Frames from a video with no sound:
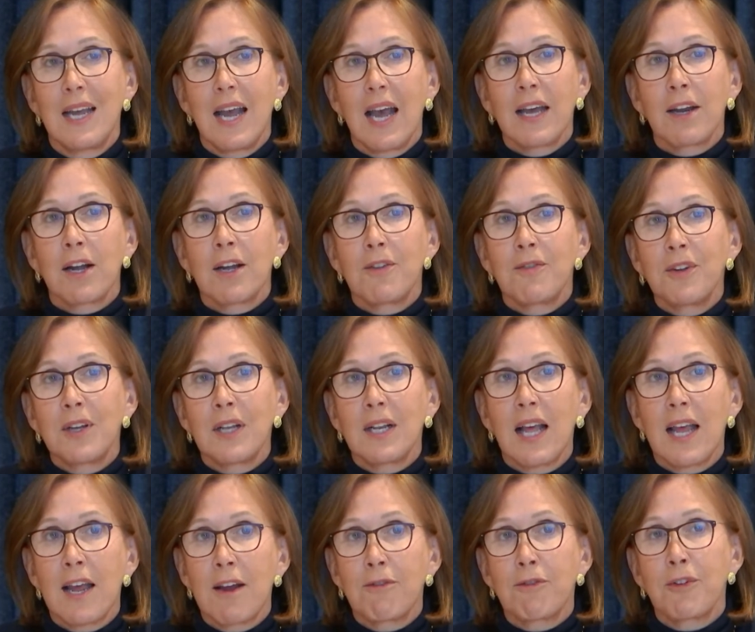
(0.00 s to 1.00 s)
and I
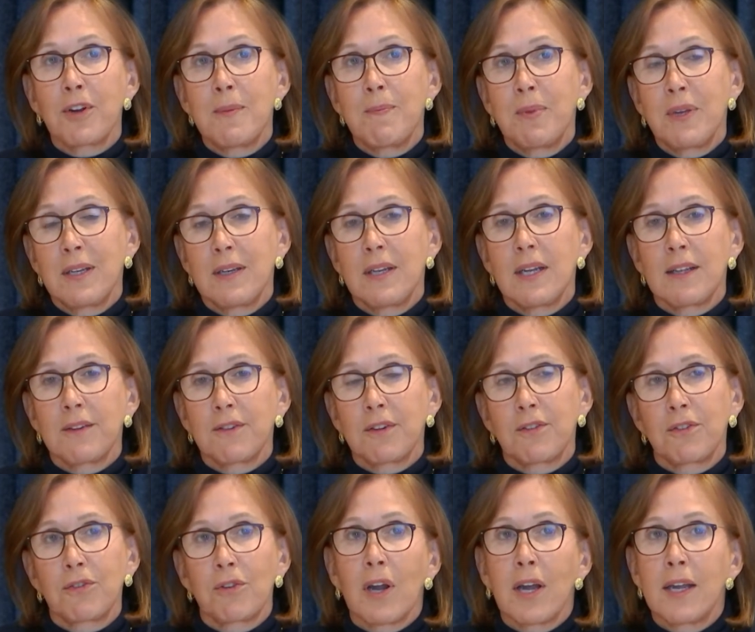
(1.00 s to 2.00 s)
feel every bit as
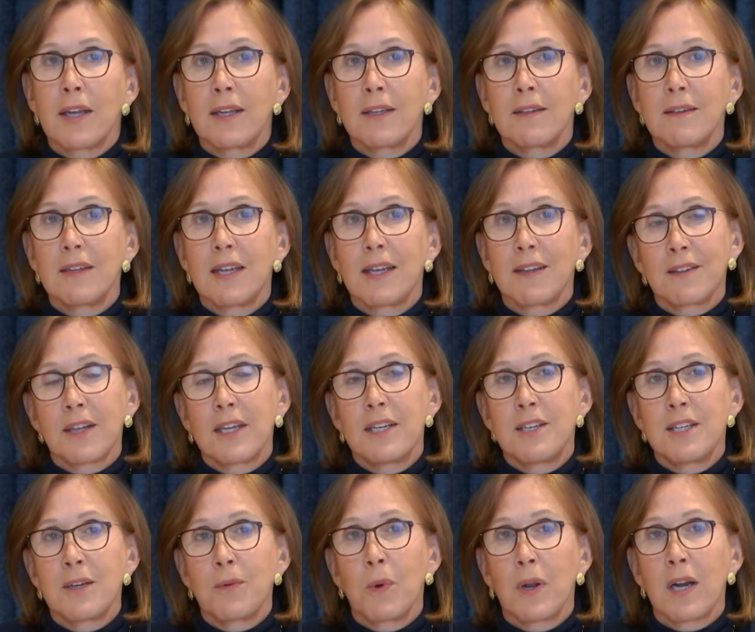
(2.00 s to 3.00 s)
Australian as I
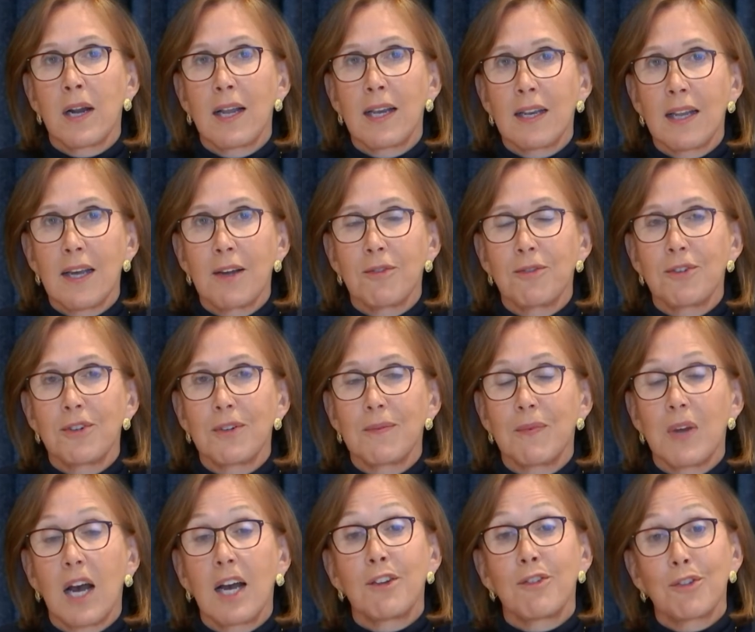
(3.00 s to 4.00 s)
did when I left.
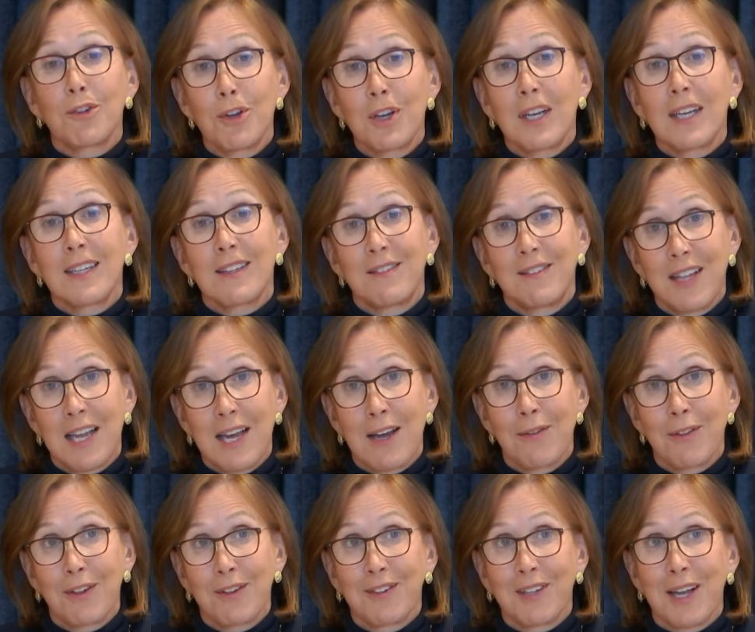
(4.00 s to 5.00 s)
I certainly
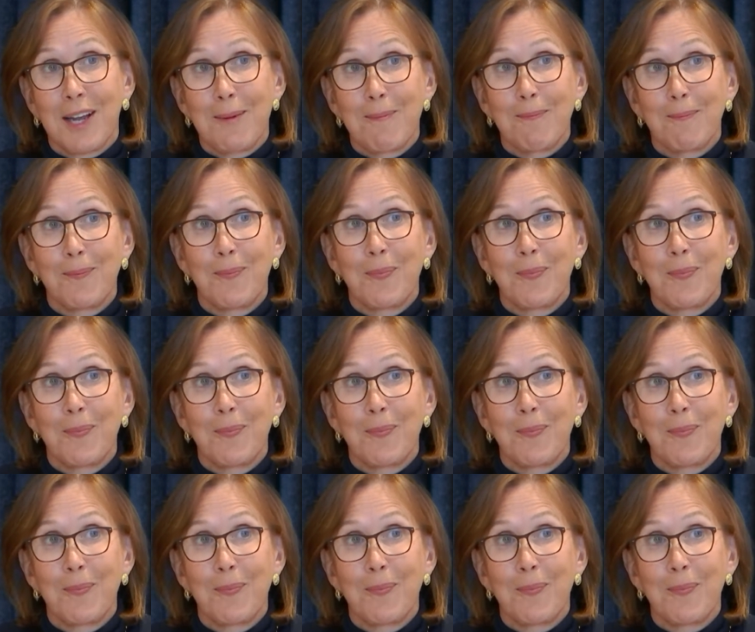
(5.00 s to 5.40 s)
sound the same.